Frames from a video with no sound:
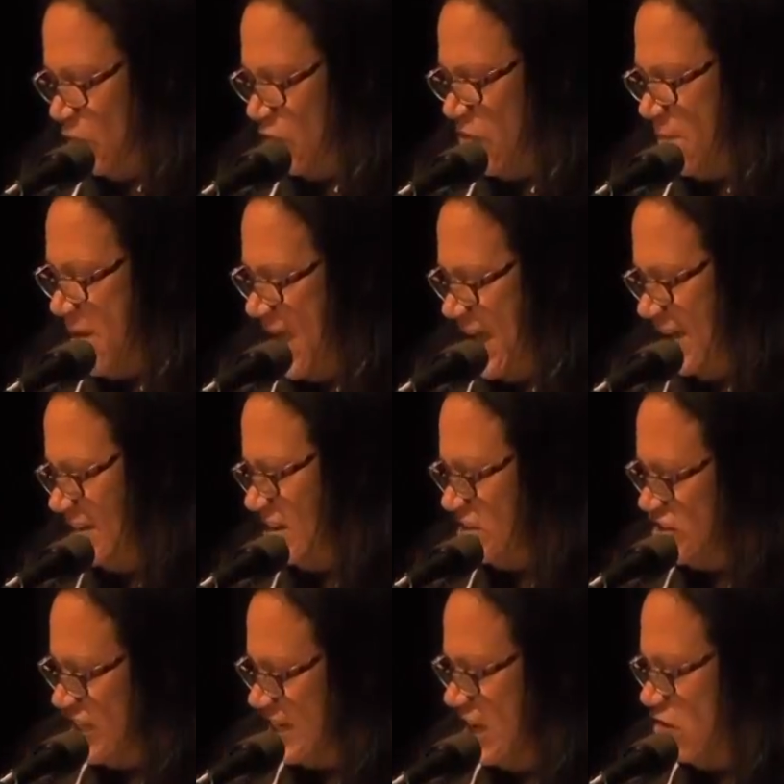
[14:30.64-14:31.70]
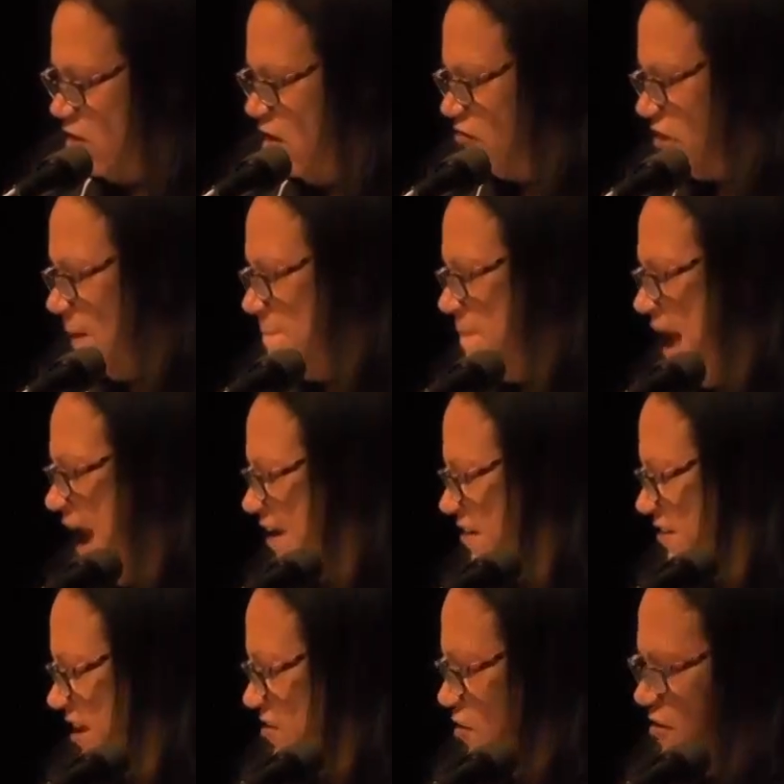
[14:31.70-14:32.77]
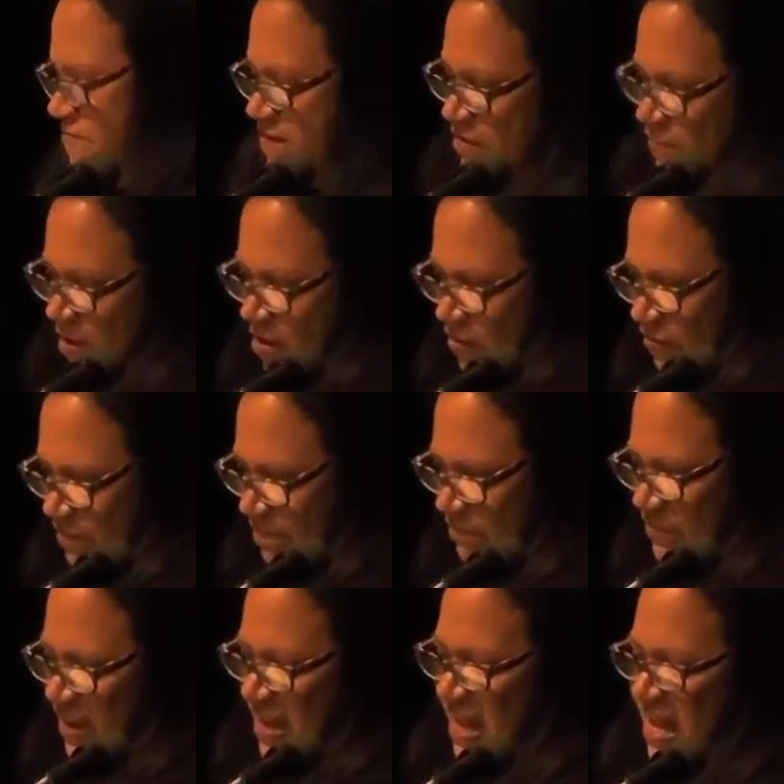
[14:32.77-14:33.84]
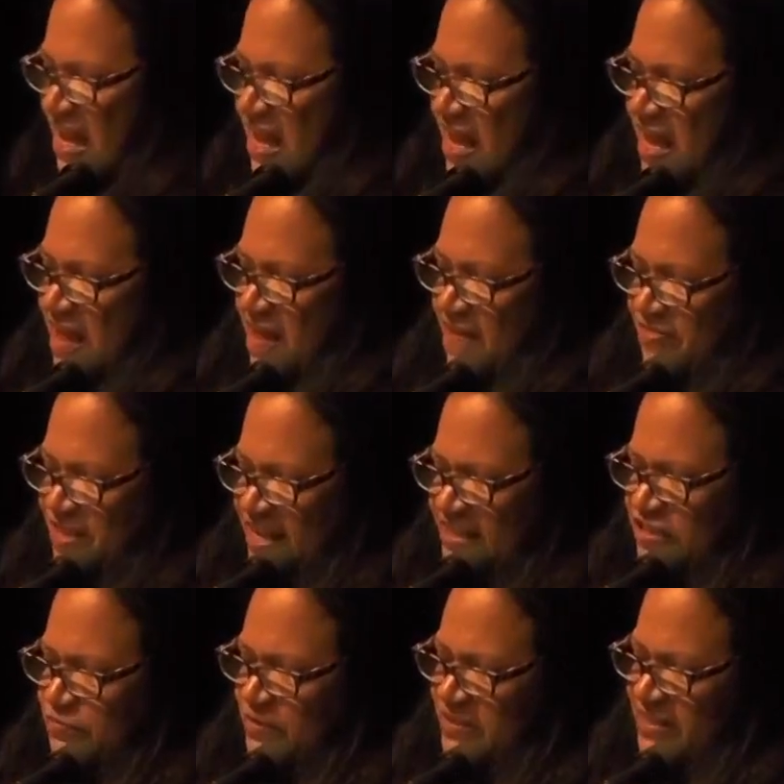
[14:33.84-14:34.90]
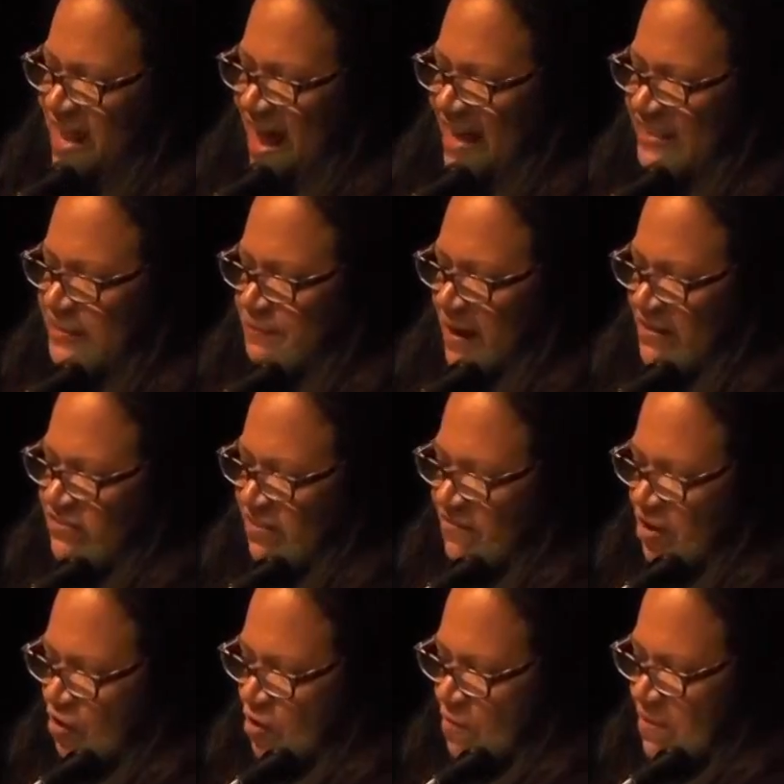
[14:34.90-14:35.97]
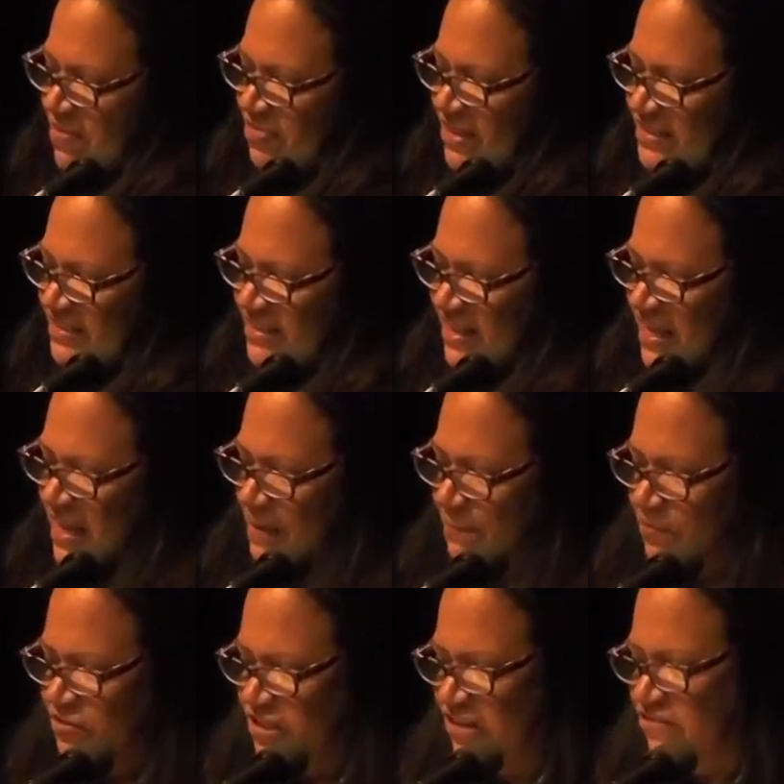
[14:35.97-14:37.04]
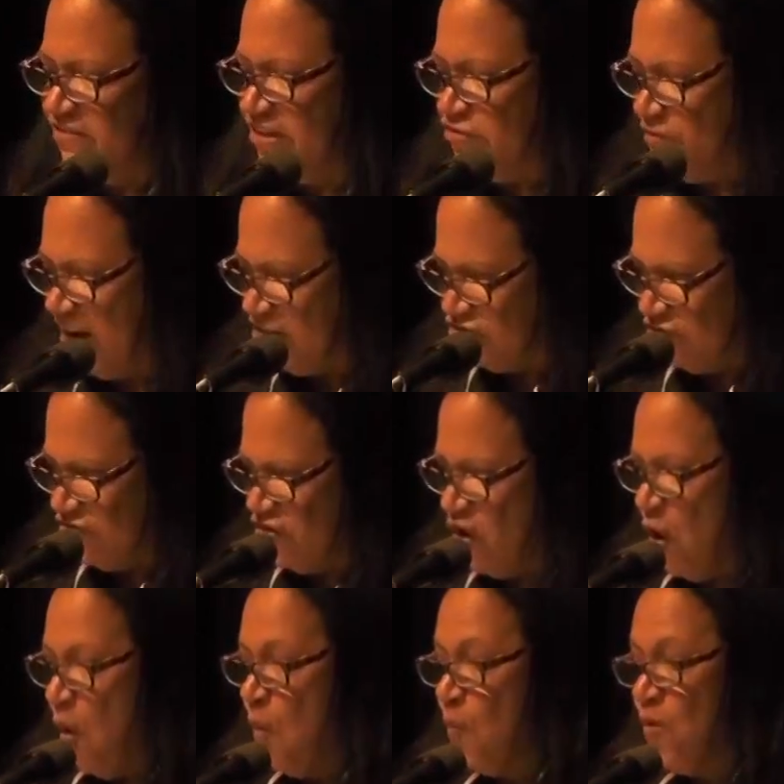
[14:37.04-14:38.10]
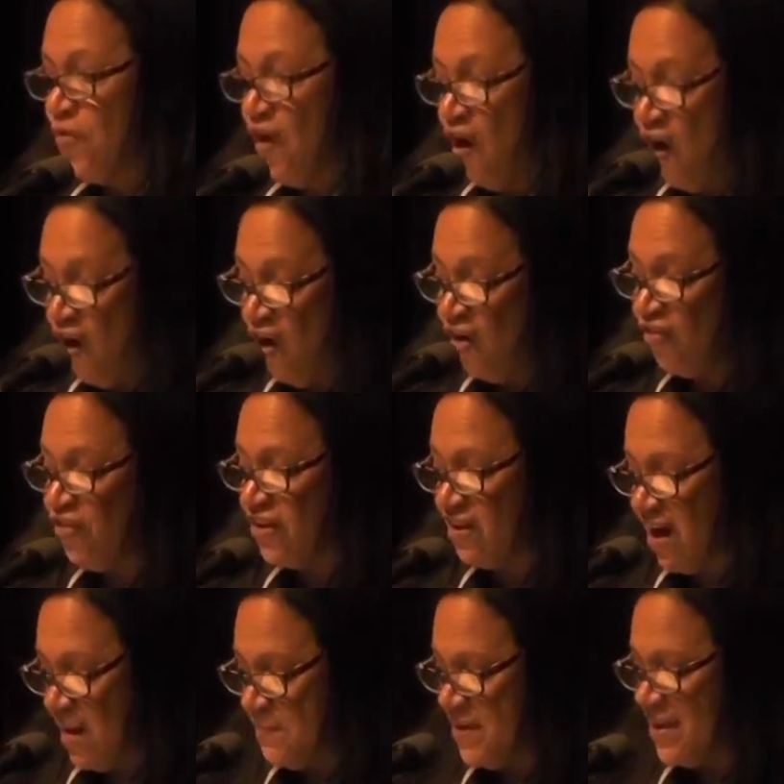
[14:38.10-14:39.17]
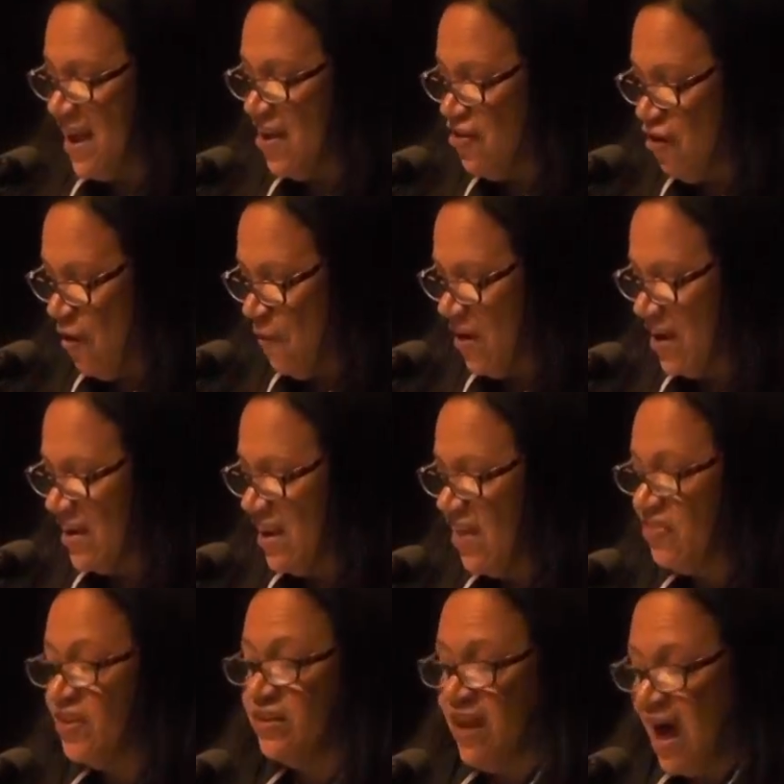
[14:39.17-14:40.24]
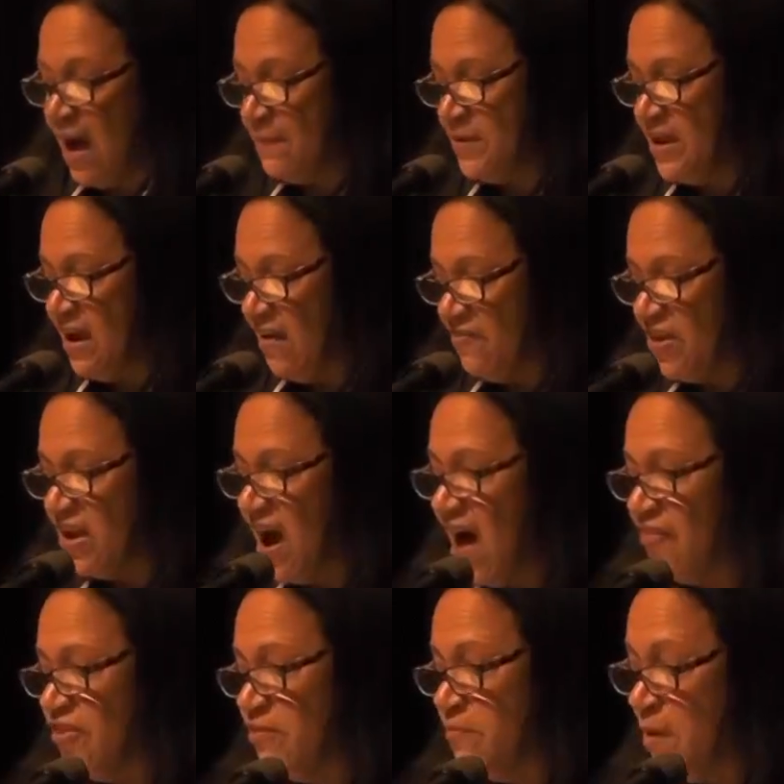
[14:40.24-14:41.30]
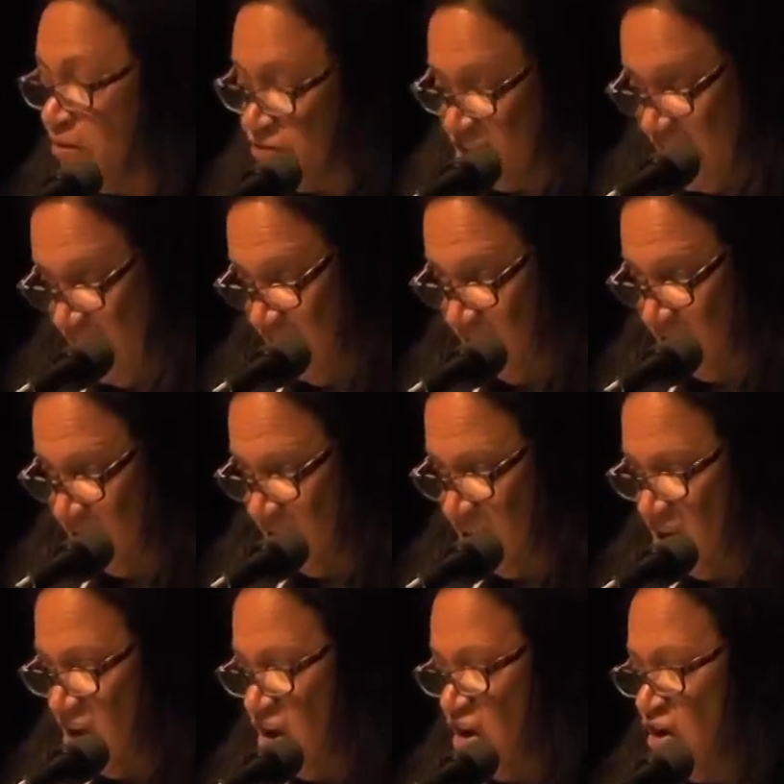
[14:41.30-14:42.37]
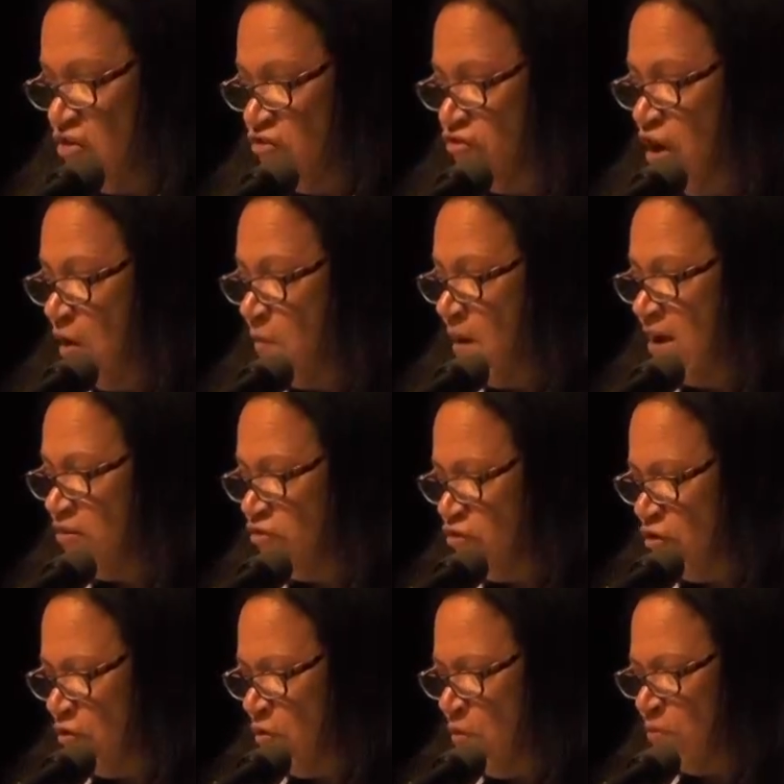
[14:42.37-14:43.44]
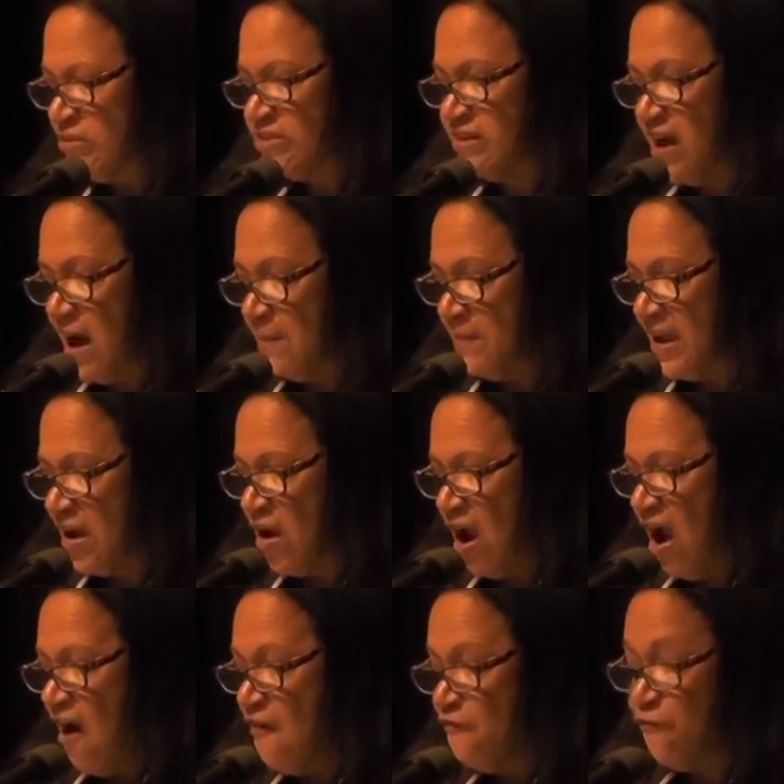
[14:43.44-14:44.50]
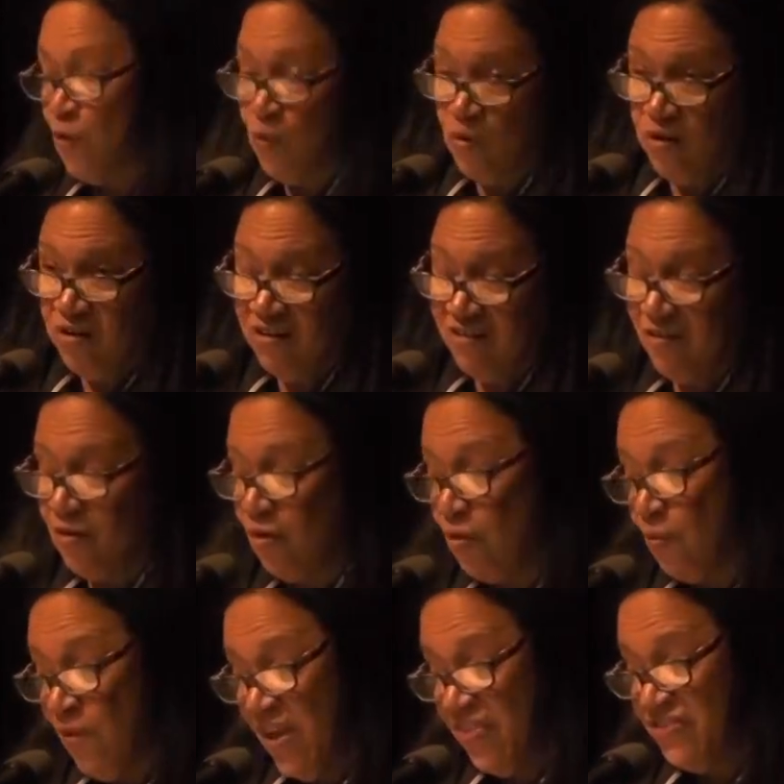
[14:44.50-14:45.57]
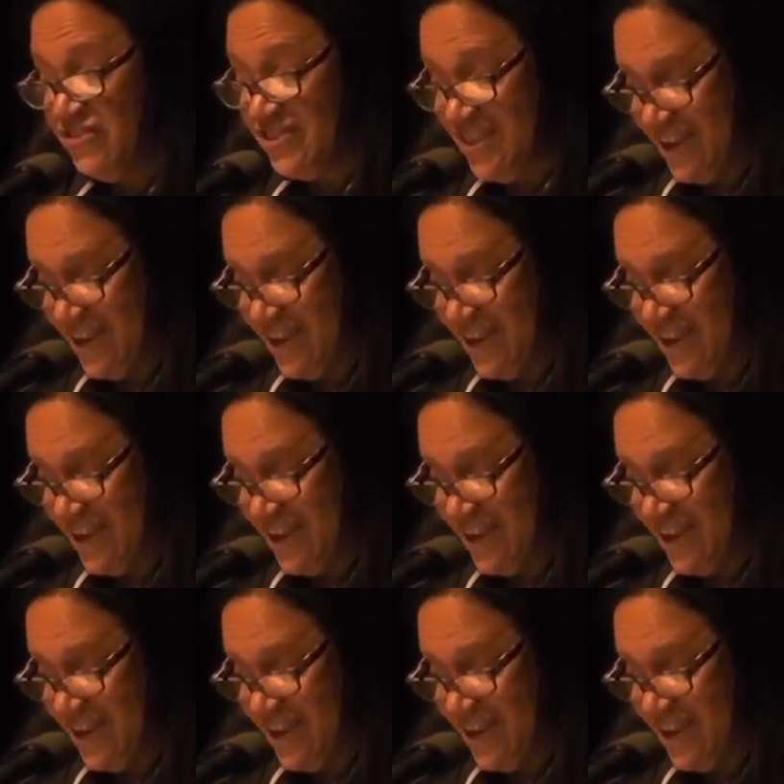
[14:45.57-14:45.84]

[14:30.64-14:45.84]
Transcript: or the man Ziggy called Immaculate Irving Rome. This was an aspect of the urban that Ziggy particularly treasured, with all the coming and going in the lobby of the Gotham Hotel. No one knew who was coming for or with